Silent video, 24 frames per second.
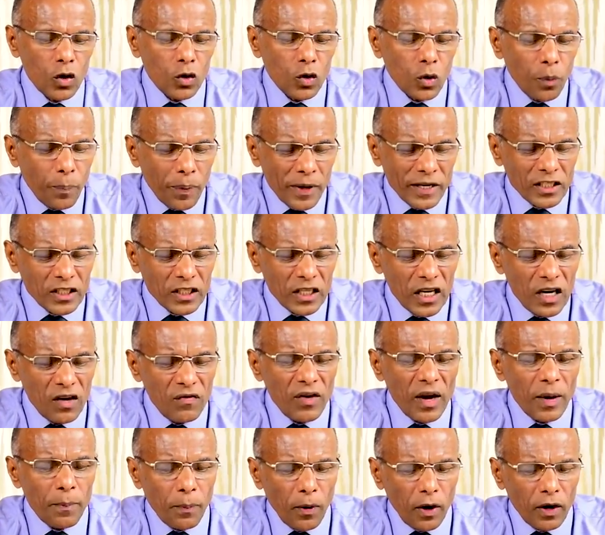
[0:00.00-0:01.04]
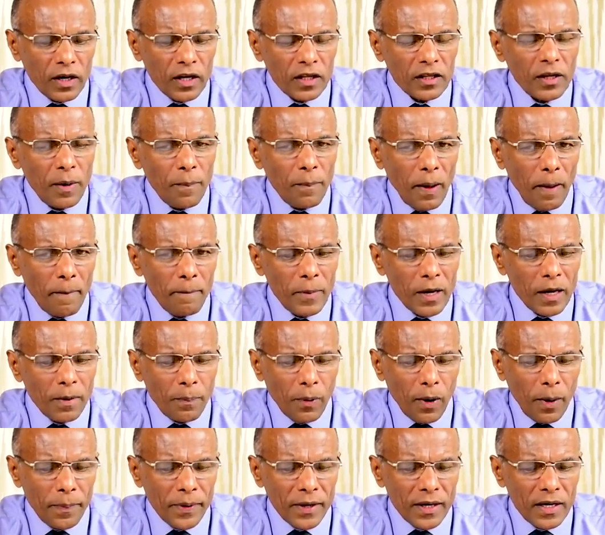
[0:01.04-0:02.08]
To preserve and protect the public
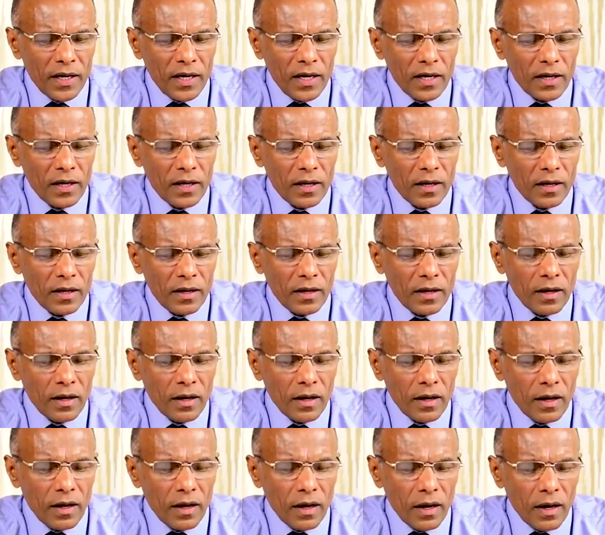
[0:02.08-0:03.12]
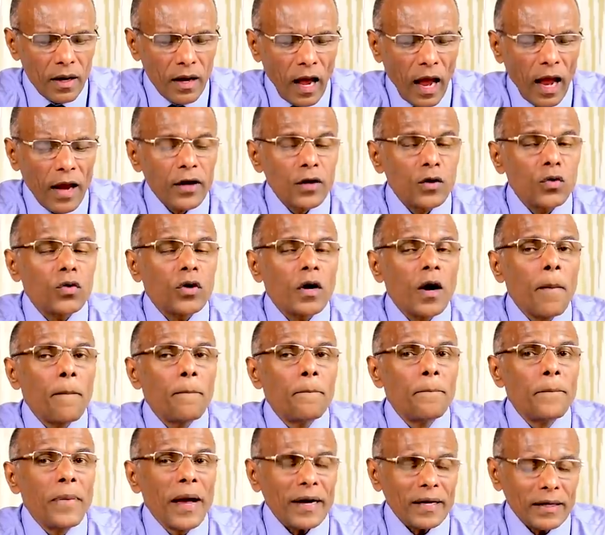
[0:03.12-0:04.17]
property and to
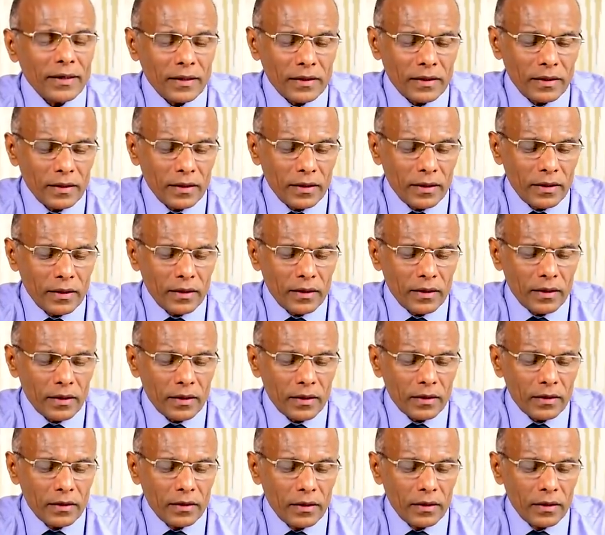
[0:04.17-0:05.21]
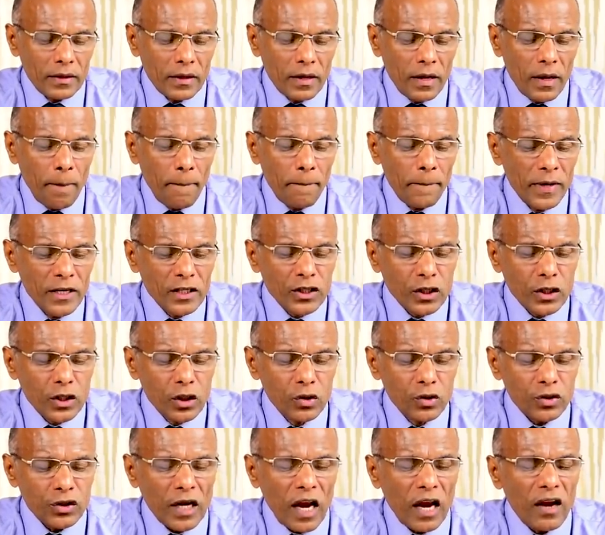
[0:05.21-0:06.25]
combat
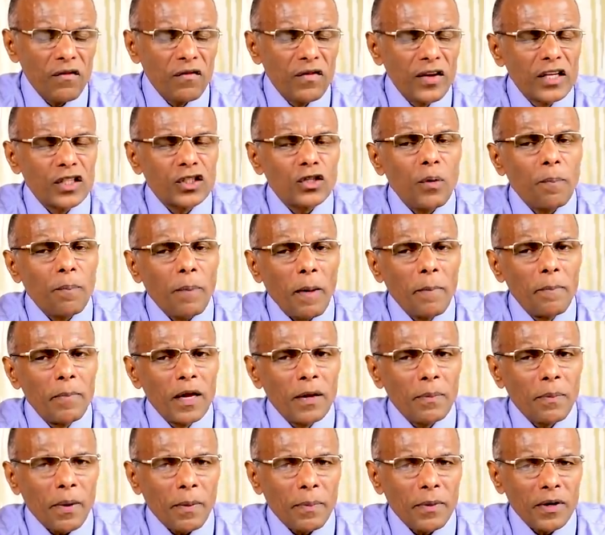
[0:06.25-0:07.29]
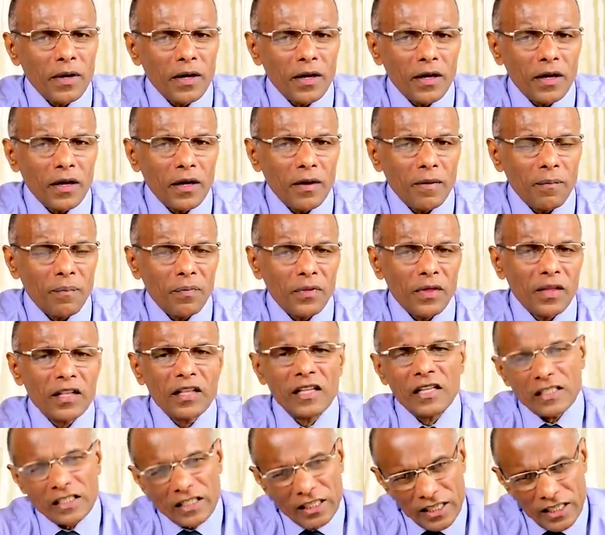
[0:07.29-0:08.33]
misuse and waste of public property.
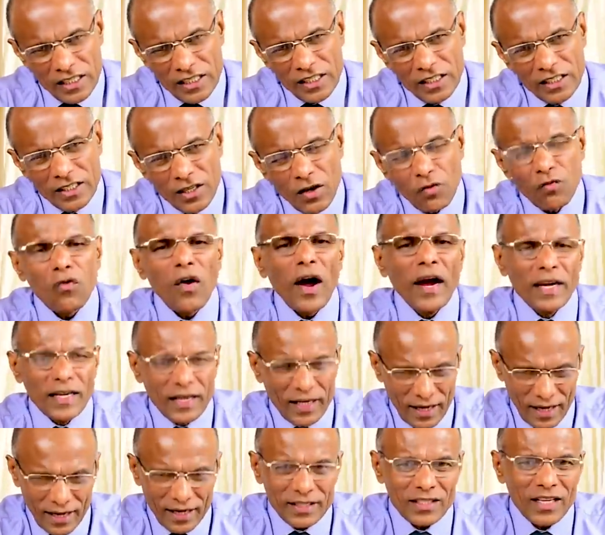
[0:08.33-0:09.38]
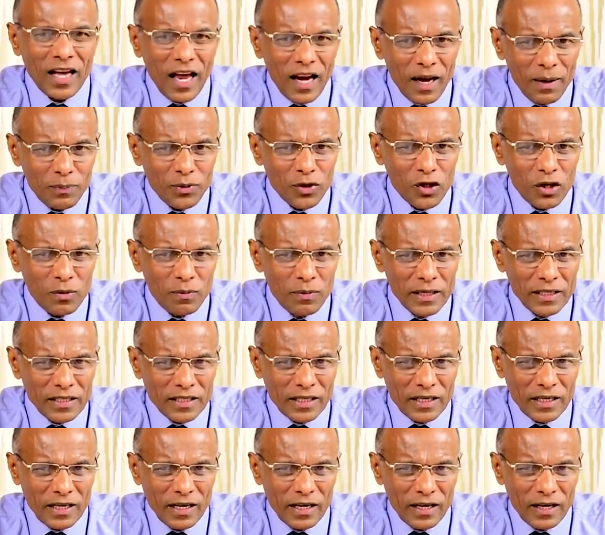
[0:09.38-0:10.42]
This is a fight against corruption,
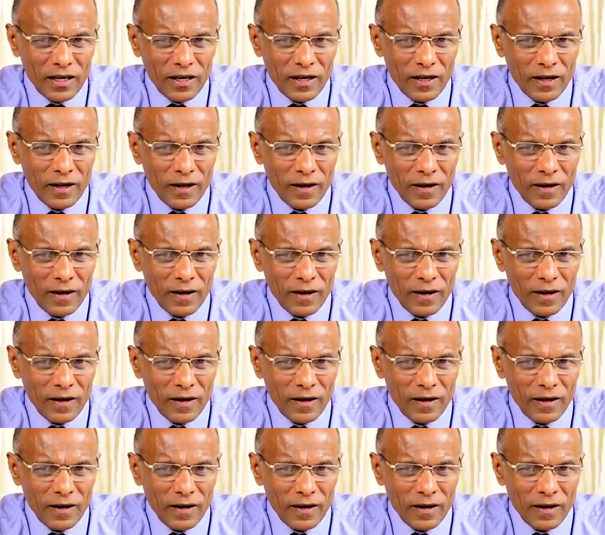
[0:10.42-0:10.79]
basically.